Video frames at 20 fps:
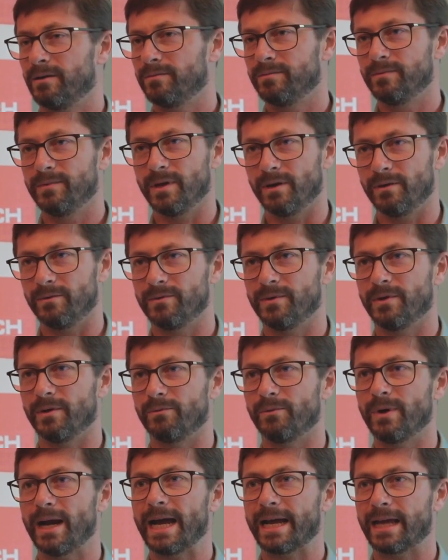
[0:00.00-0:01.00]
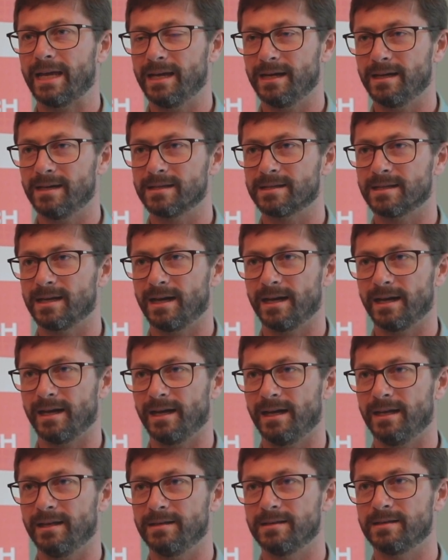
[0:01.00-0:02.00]
the racking
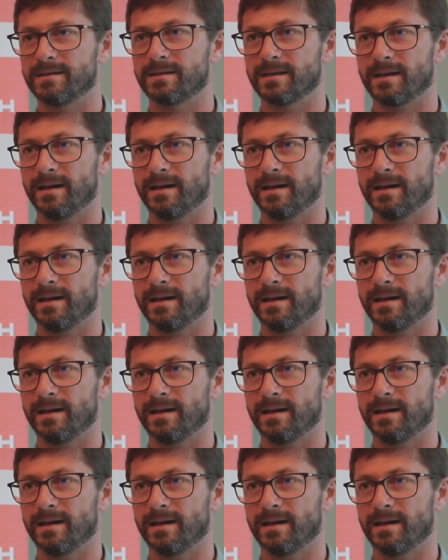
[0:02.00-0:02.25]
designs,